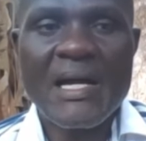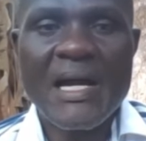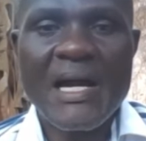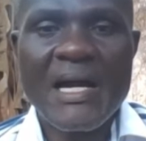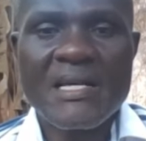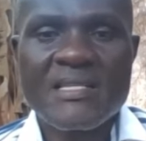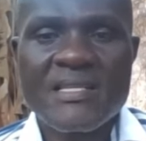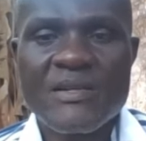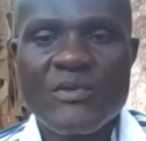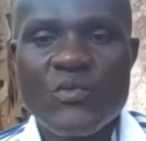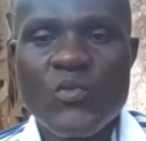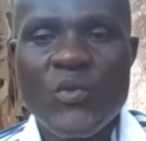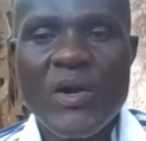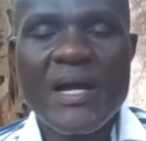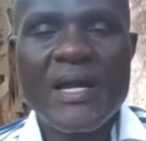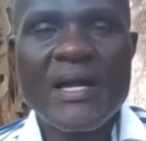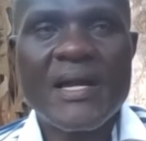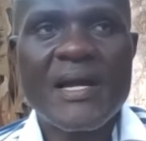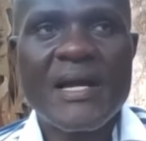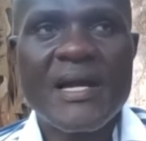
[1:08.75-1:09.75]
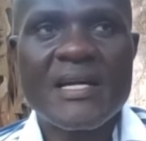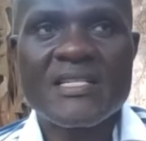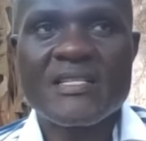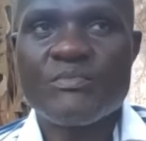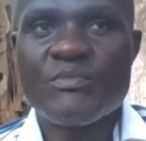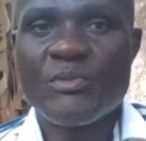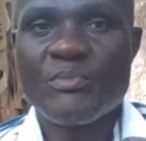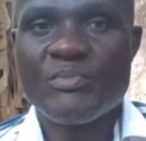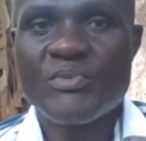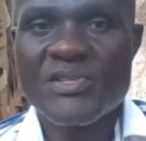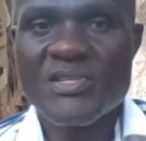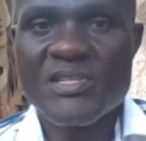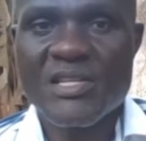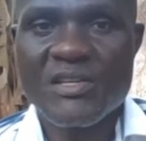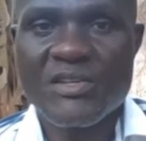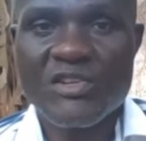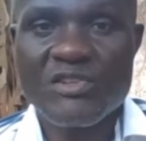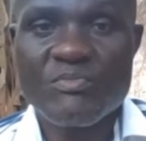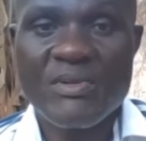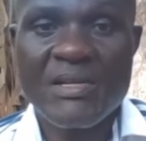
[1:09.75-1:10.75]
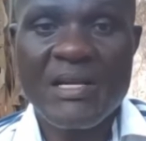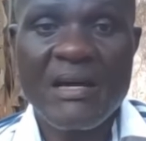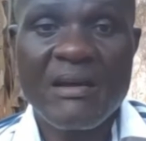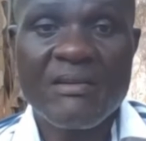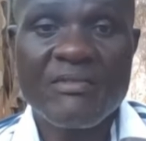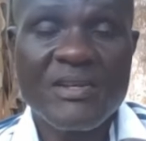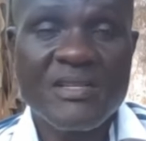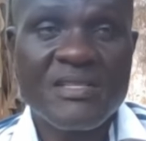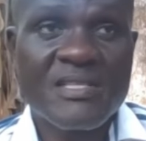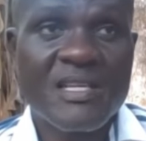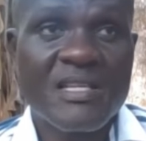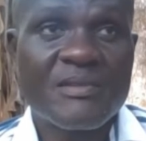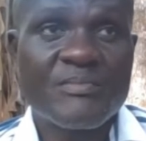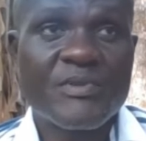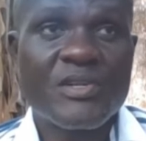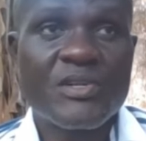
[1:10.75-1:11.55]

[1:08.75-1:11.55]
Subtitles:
asking, why has Bobrisky not been arrested?